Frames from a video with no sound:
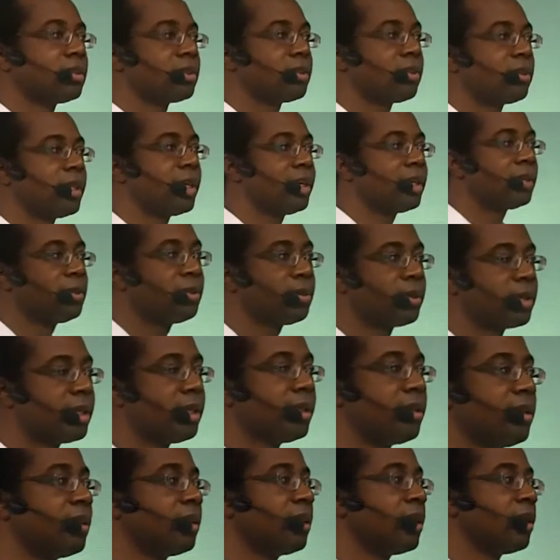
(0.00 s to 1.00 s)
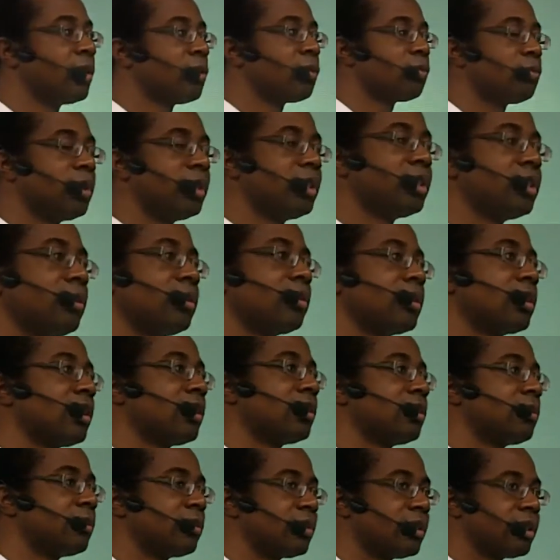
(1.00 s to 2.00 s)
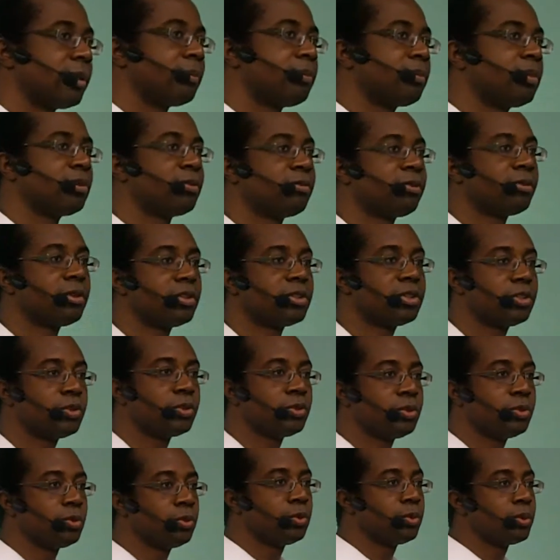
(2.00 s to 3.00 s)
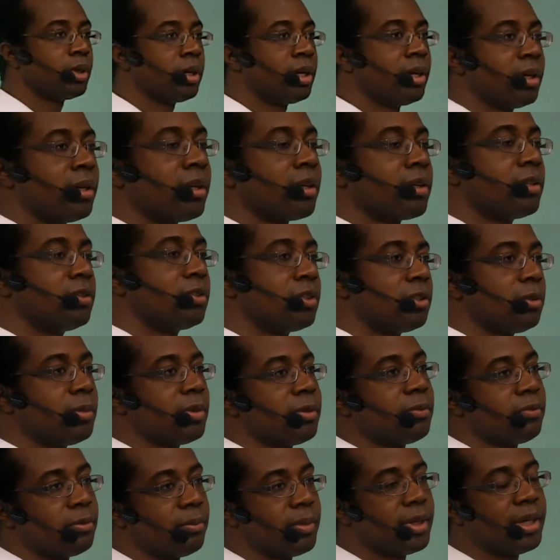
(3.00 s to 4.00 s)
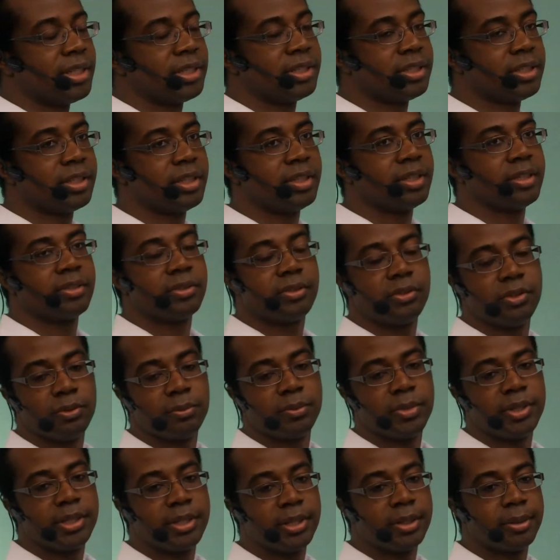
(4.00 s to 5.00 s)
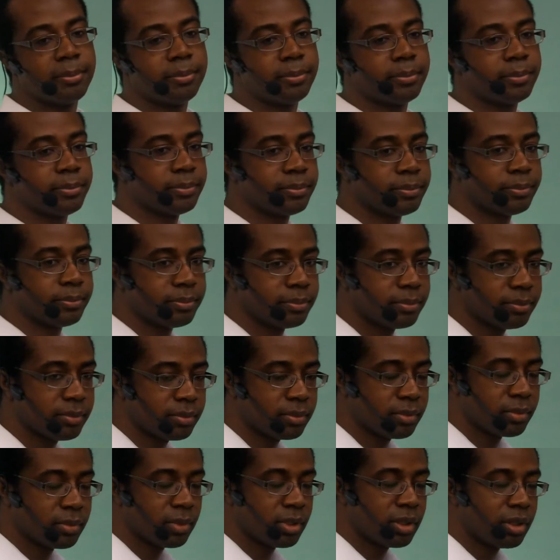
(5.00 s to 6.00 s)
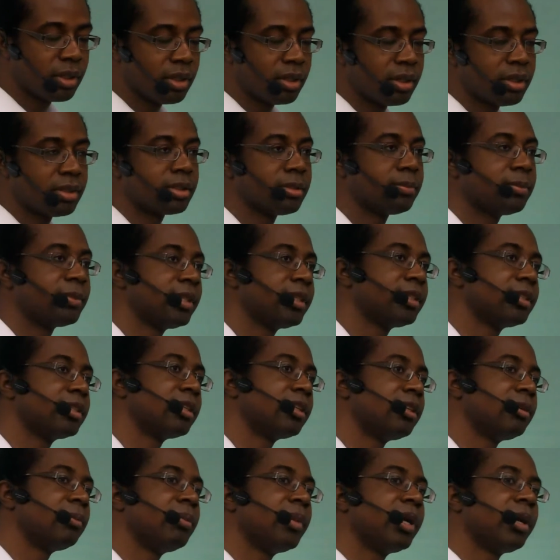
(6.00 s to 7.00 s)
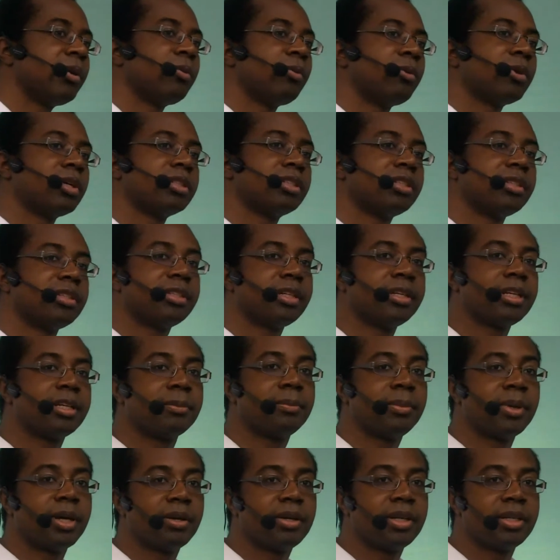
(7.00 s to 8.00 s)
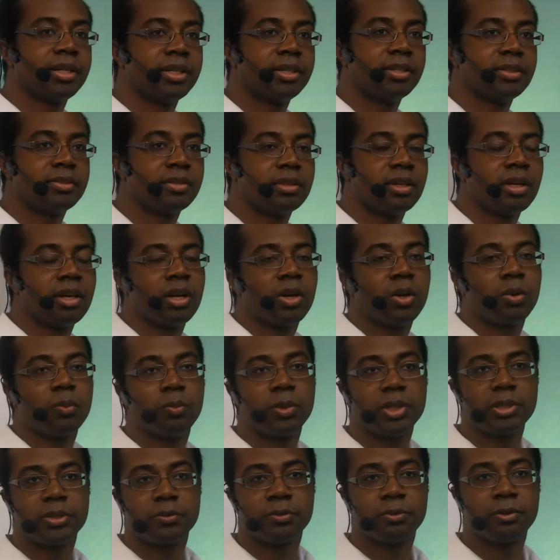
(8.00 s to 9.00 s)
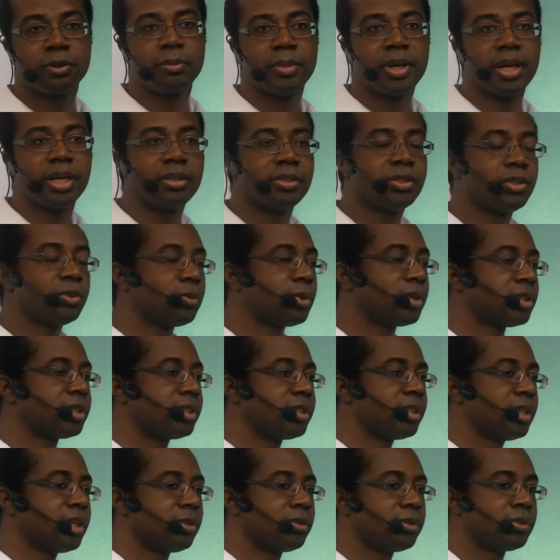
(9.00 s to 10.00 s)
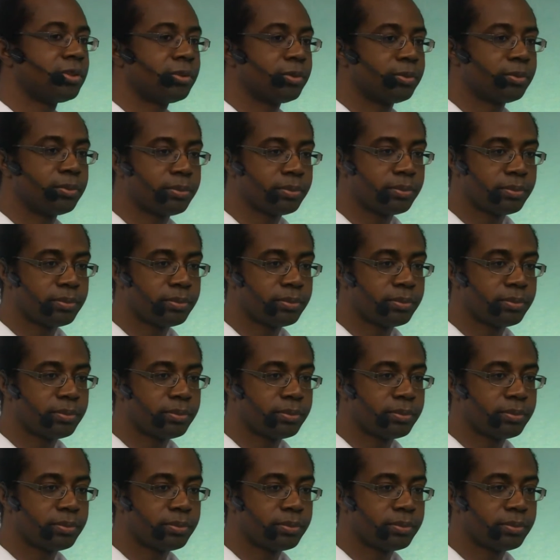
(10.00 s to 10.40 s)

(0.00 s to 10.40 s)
so that you can reach those customers that prefer to consume information in this new medium. Some things that you may want to think about is, which format do you want to go to?